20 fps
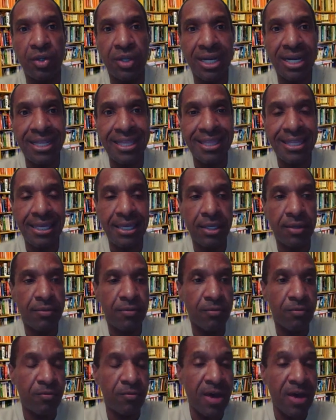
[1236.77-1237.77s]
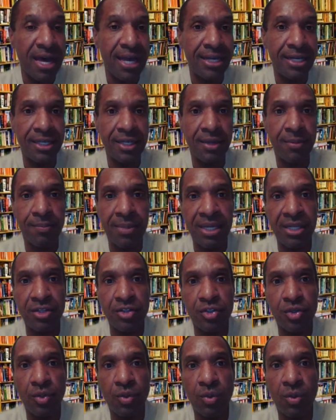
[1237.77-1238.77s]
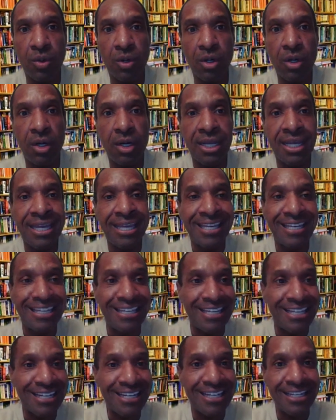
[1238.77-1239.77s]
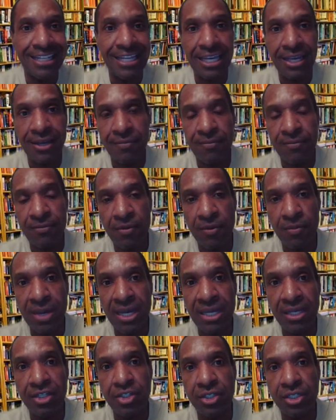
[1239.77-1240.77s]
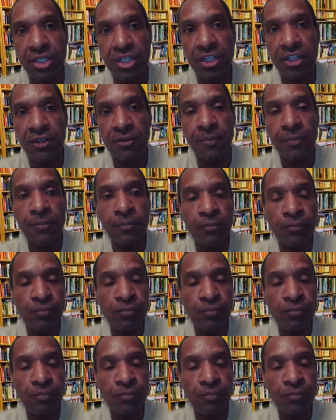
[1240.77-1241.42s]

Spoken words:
And I think finding a mentor, getting the information,